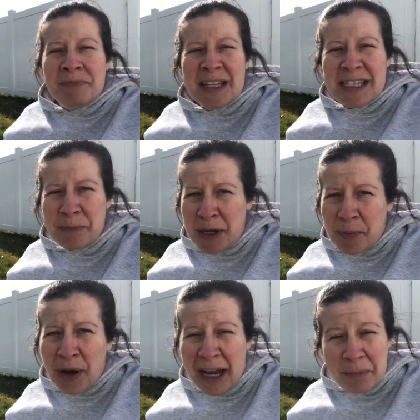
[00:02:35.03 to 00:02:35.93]
Some
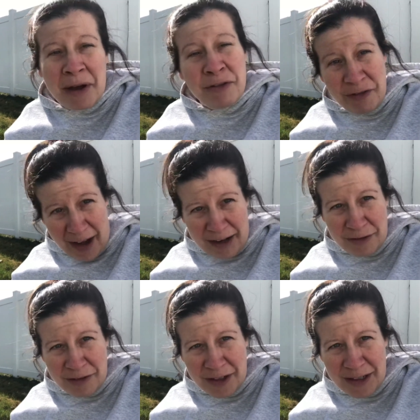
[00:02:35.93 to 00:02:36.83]
people had about
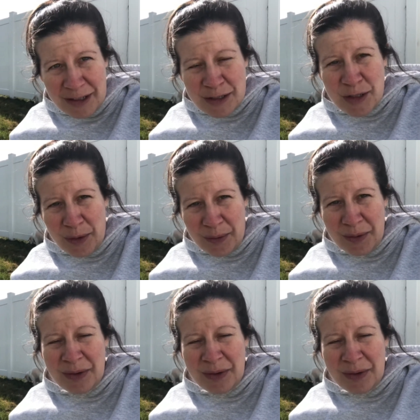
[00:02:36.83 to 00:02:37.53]
5. So